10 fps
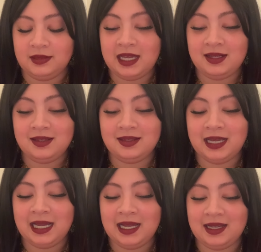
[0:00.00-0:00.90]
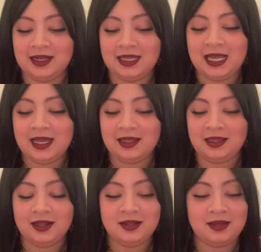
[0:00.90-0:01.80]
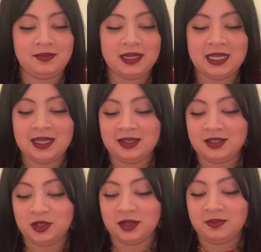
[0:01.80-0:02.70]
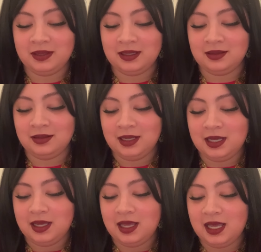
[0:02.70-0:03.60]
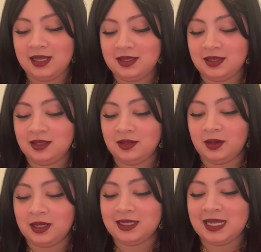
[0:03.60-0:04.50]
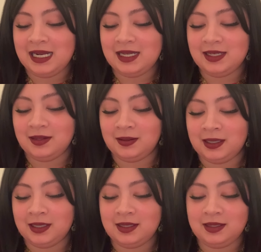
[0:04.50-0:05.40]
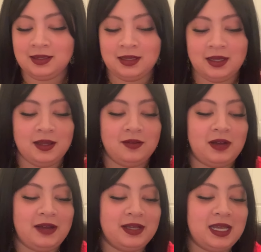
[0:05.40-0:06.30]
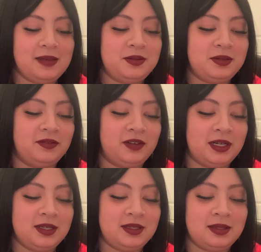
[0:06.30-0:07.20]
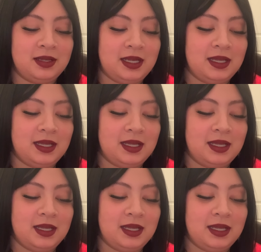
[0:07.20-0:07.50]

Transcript: That's sad. Yeah, there's somebody else tripping. Ace of Swords, Nine of Swords, Five of Cups reversed.